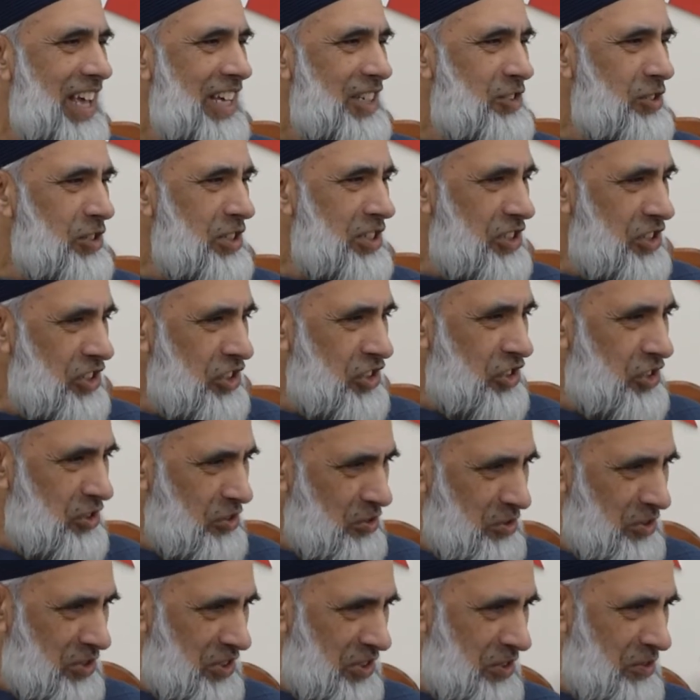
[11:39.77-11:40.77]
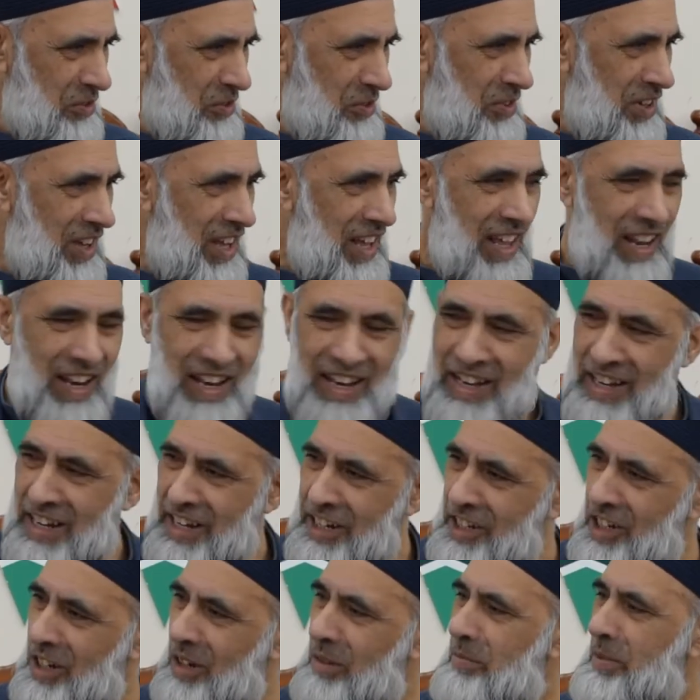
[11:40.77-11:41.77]
So it just shows you a
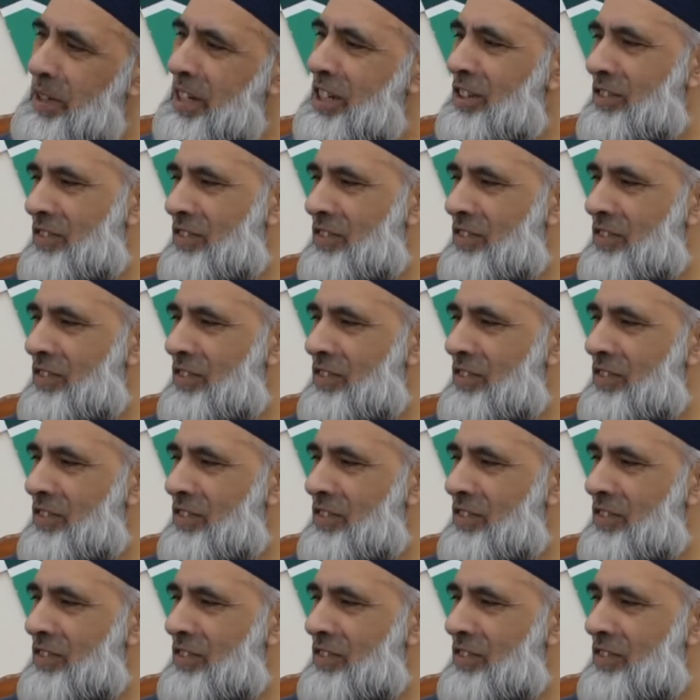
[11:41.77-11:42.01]
little bit